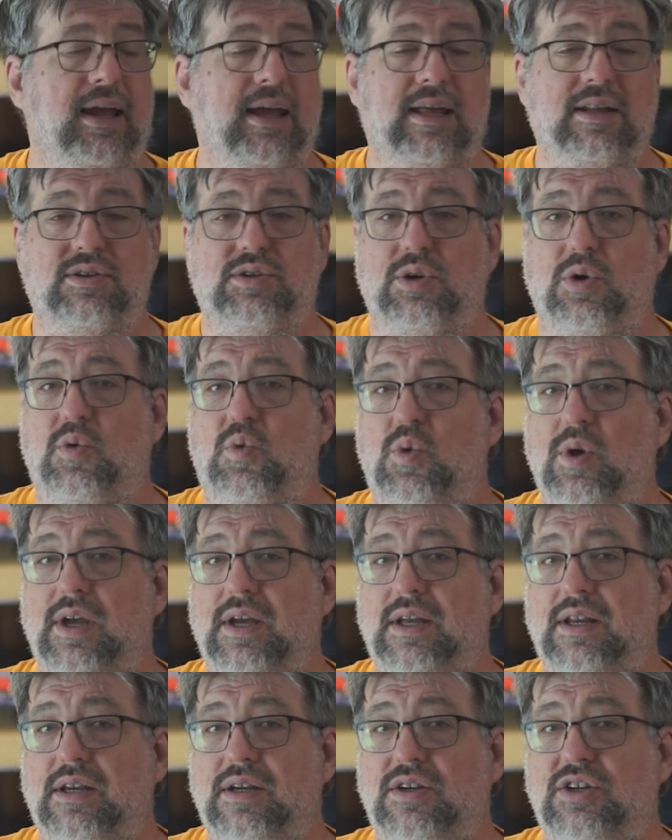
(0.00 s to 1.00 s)
And so
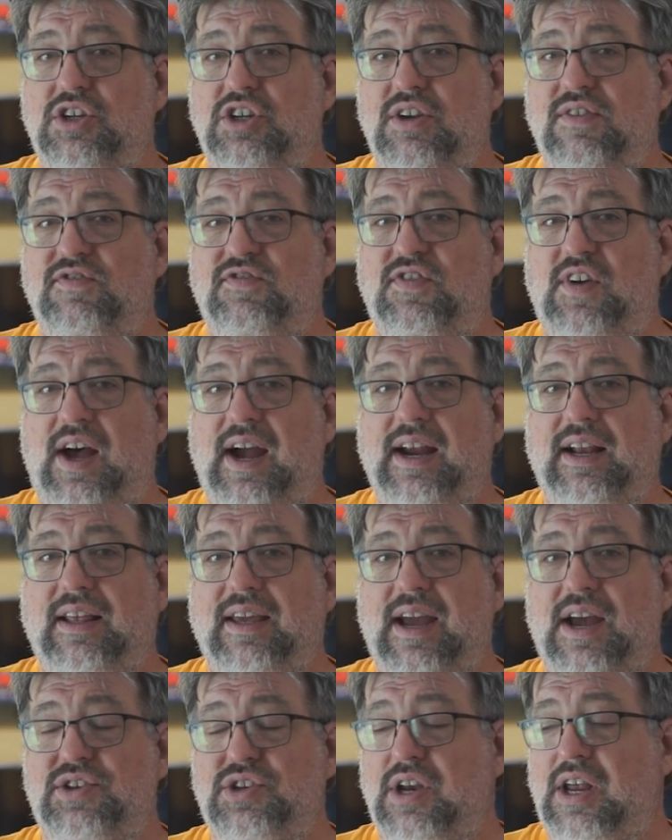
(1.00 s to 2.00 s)
when she
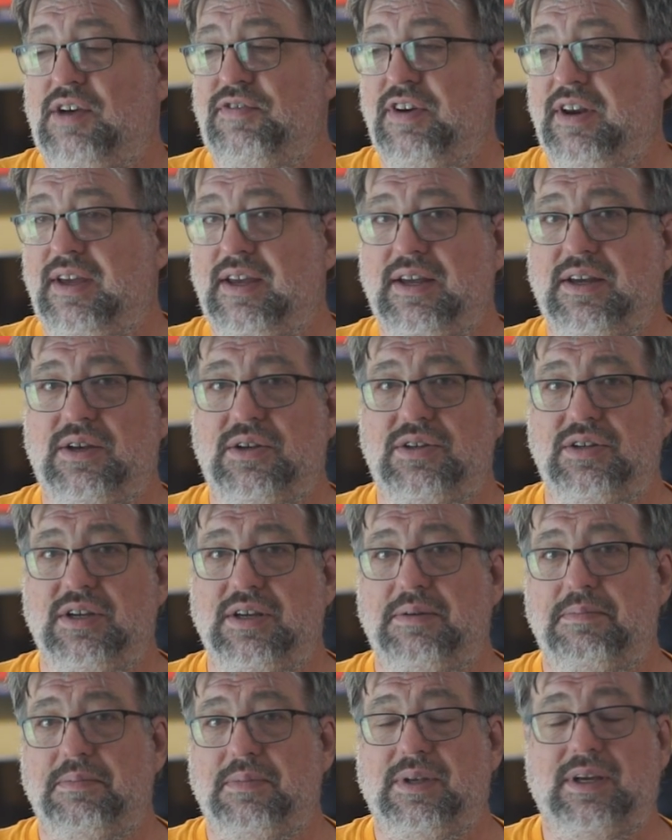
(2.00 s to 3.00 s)
finally has enough and kills
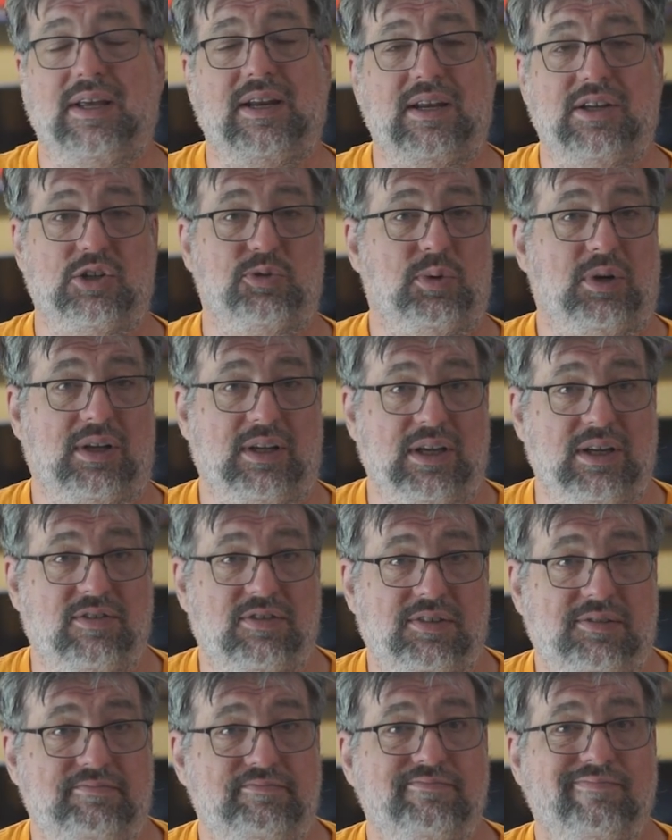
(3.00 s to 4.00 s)
him, it is a relief.
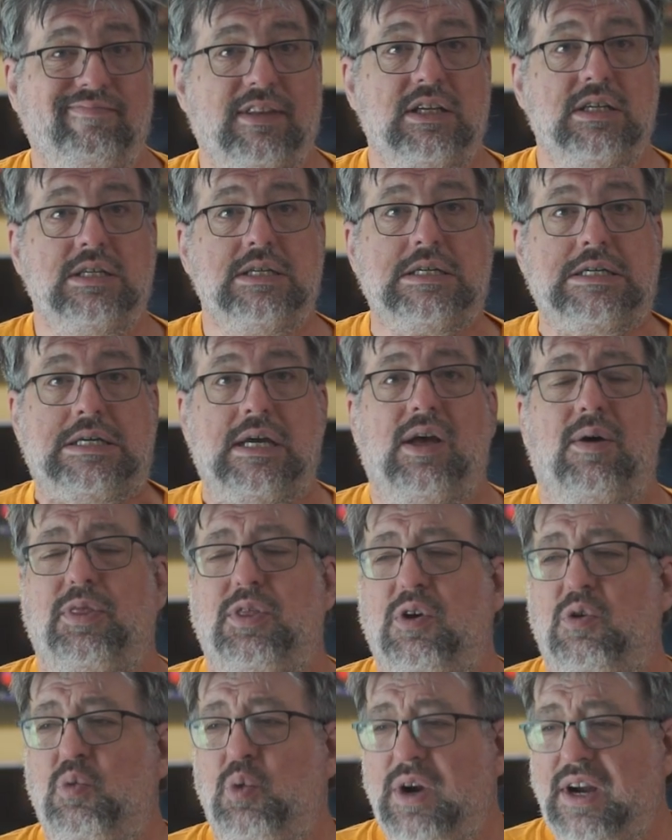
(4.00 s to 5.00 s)

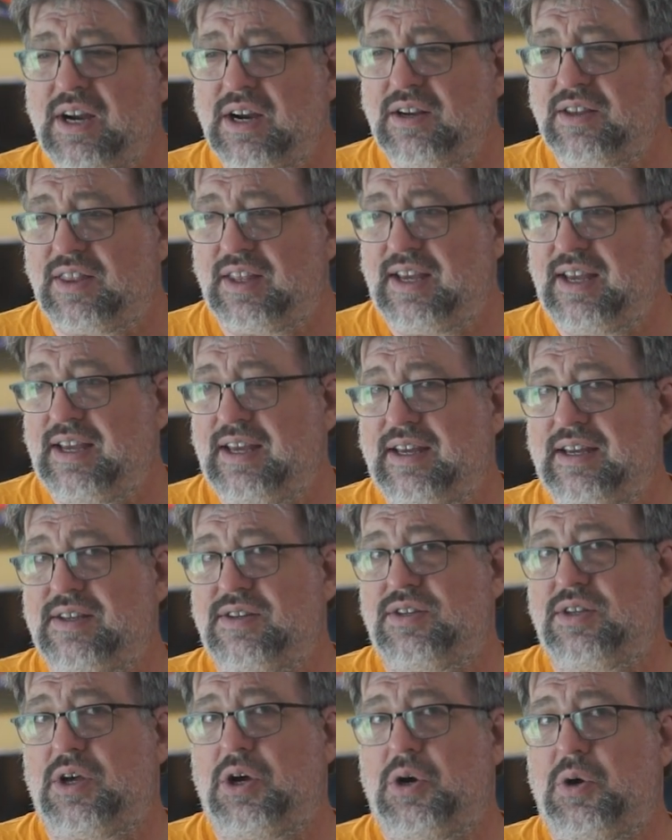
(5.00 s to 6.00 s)
The weird thing
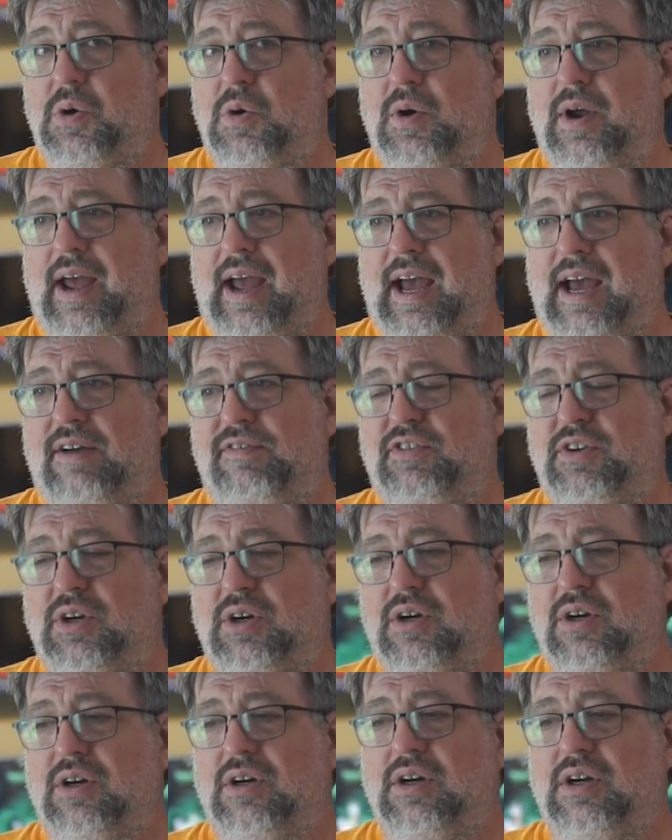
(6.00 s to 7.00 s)
is, though,
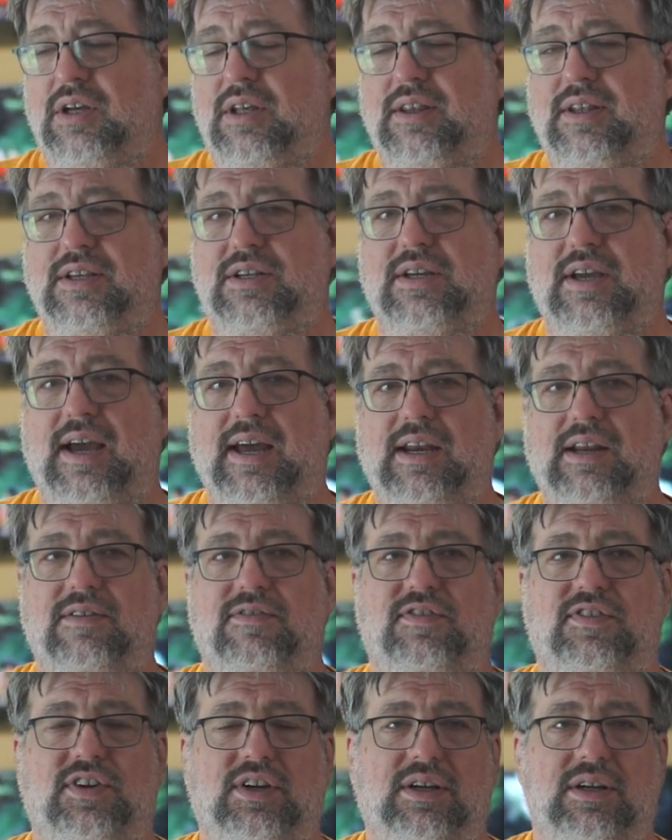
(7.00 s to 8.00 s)
after this kind
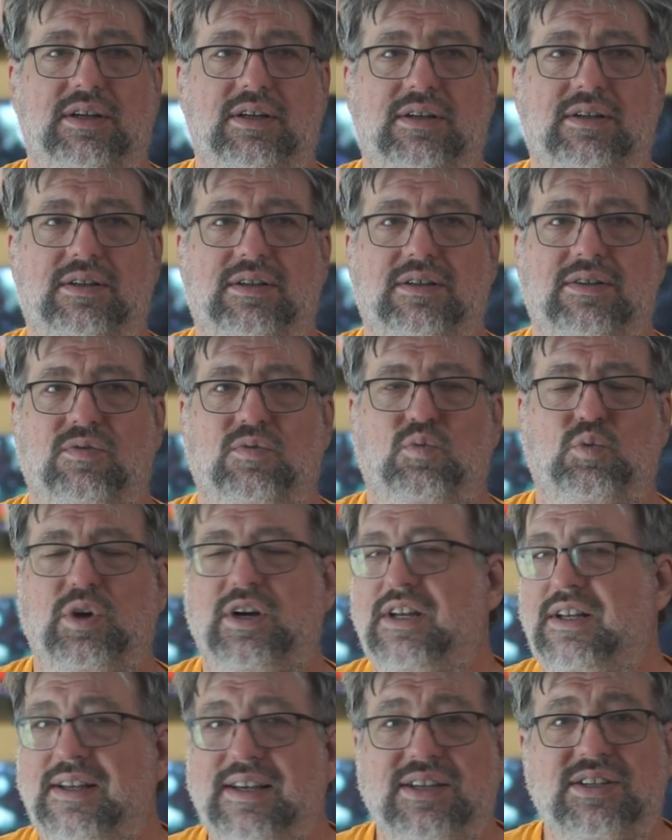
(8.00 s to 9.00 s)
of
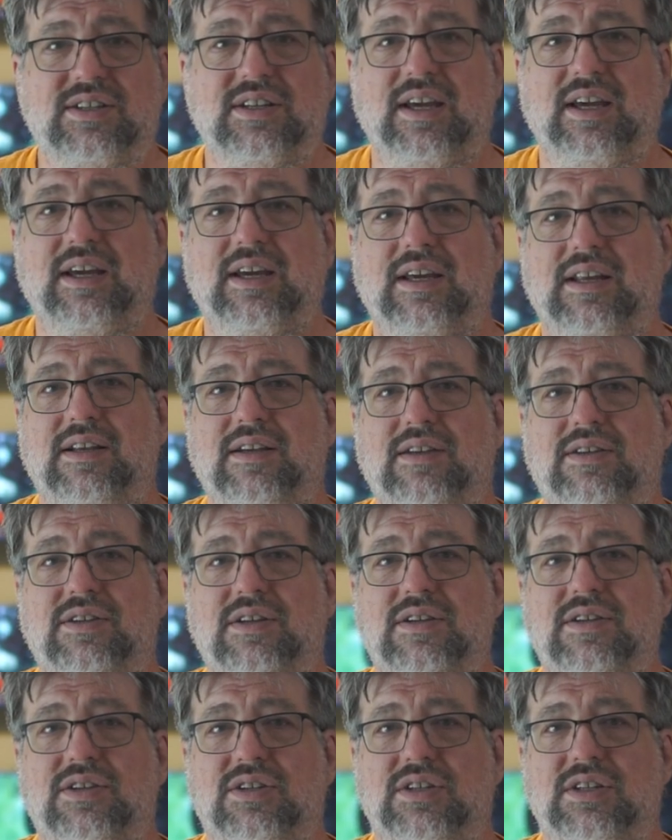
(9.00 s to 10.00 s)
realistic and
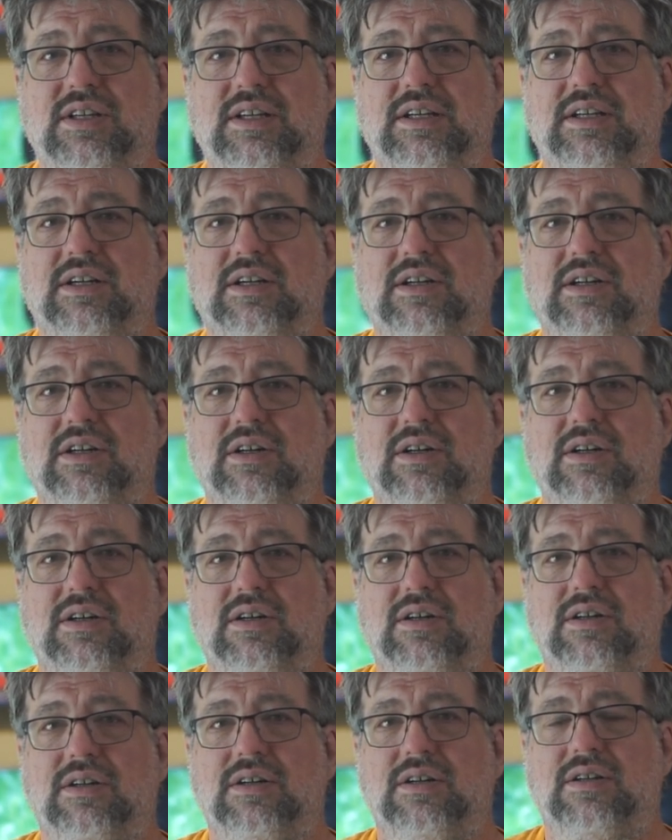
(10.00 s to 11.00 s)

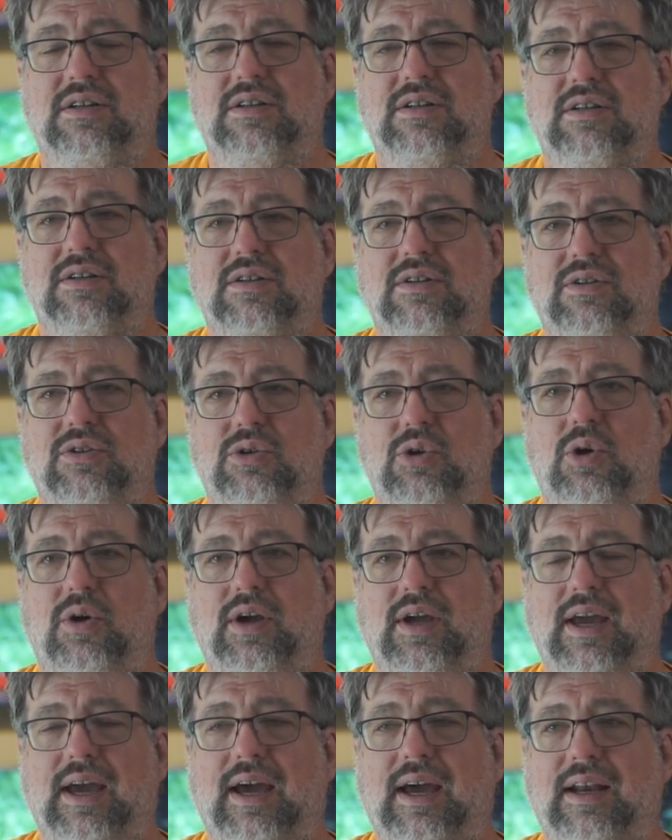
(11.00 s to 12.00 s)
sincere
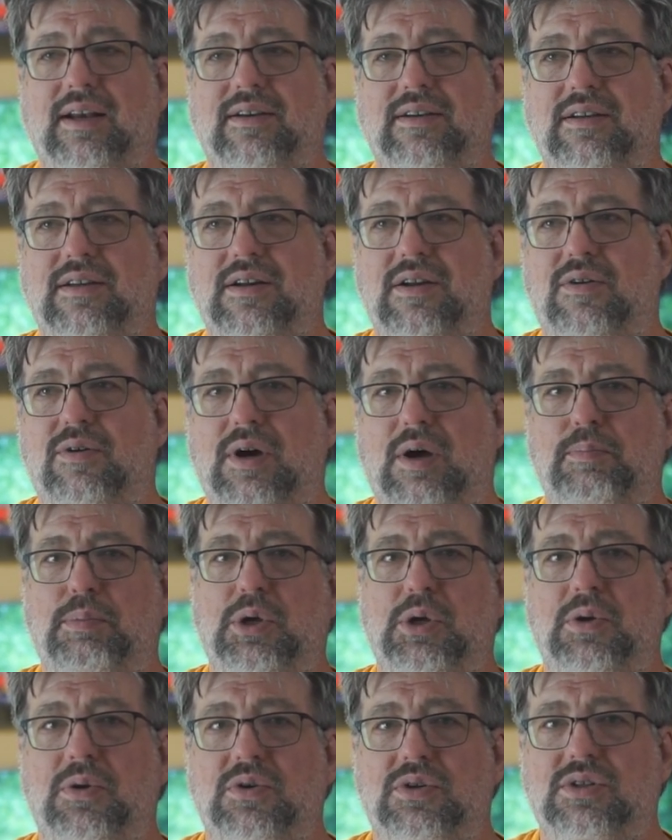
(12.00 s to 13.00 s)
look at, you know,
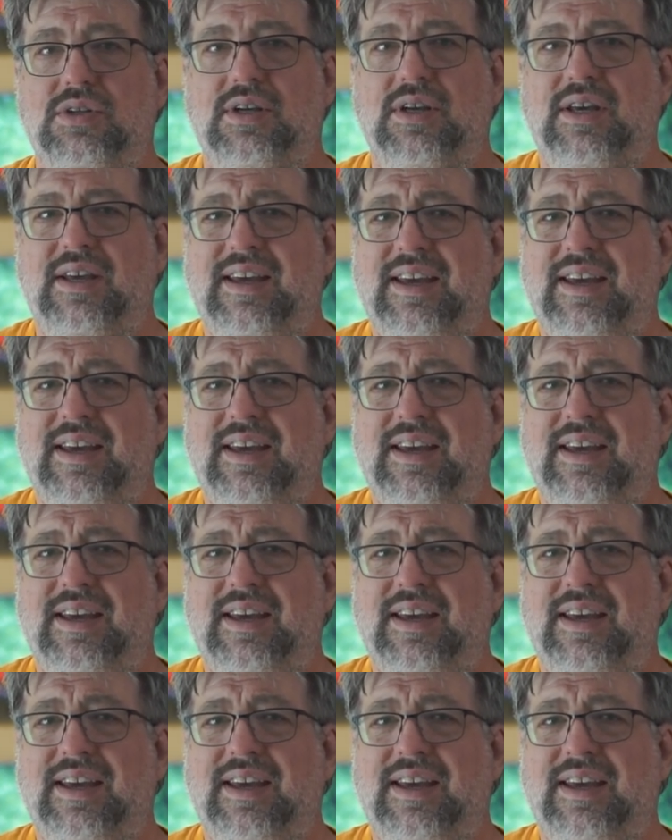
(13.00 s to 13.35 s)
abuse,